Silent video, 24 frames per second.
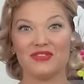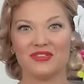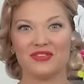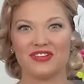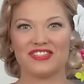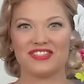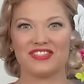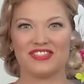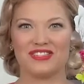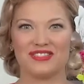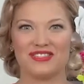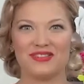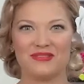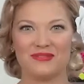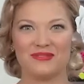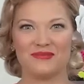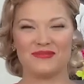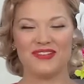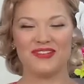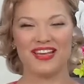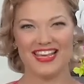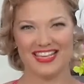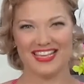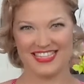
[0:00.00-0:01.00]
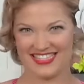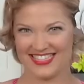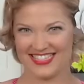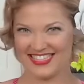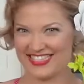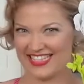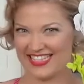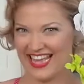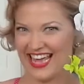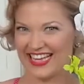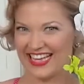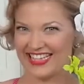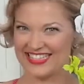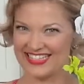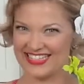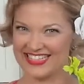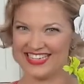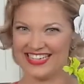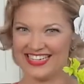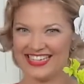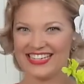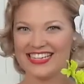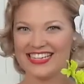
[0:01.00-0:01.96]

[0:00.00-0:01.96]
you consume sexy.